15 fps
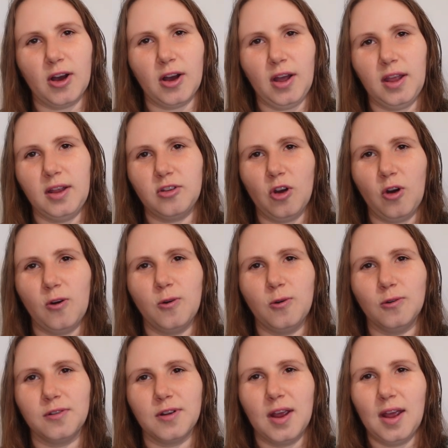I
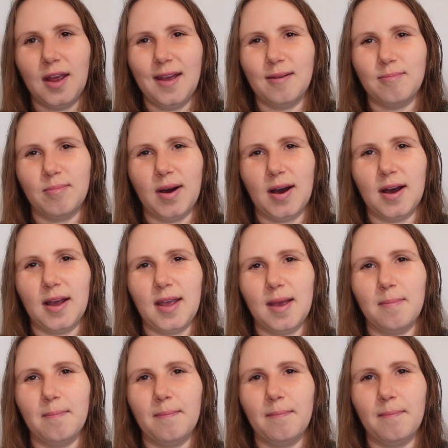told my